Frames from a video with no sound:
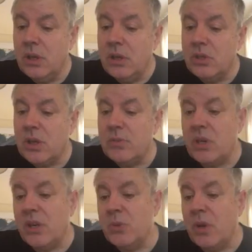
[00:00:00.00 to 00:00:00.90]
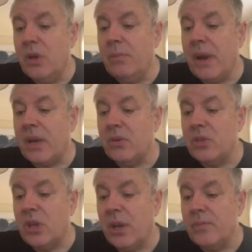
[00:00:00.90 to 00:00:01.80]
Sometimes we look back on
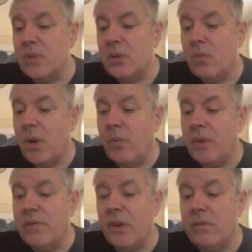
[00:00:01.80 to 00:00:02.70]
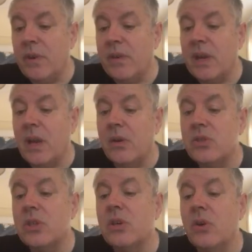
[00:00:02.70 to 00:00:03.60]
times when we felt very close
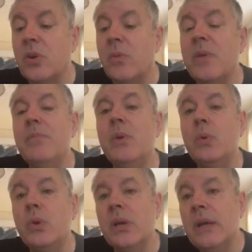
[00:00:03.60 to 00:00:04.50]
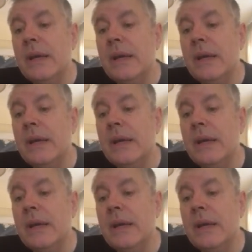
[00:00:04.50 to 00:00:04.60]
to God and we mourn